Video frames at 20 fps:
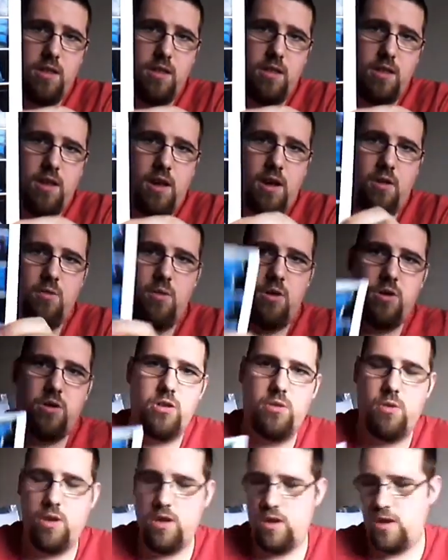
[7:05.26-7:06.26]
The artwork's
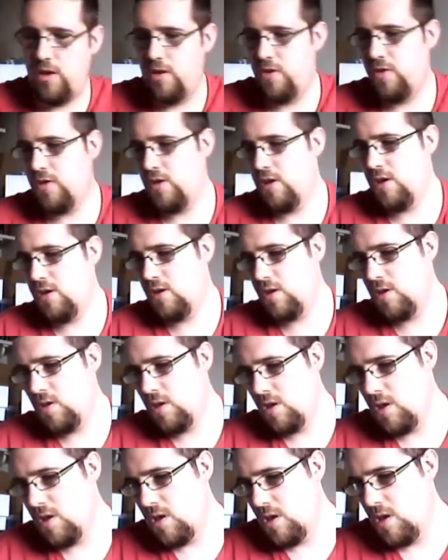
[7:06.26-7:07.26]
quite nice in it.
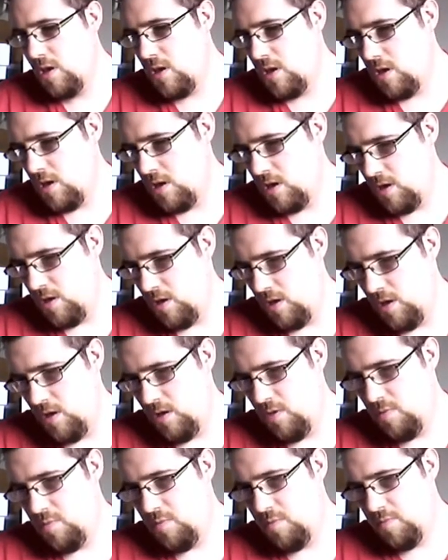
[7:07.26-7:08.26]

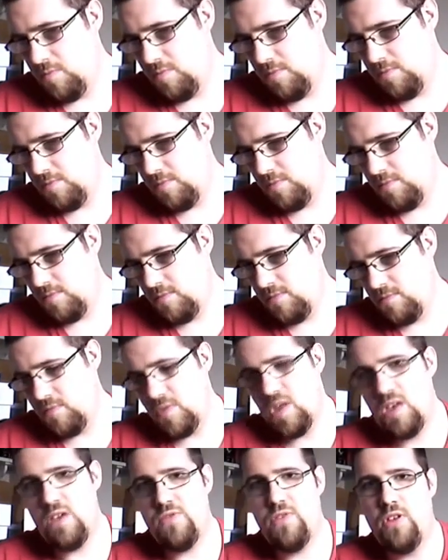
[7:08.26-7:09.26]
You
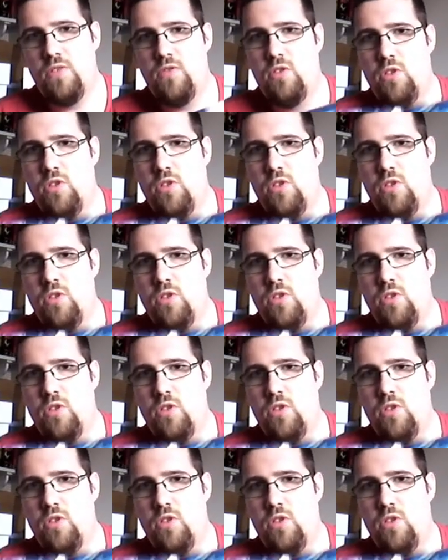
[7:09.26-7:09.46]
have to have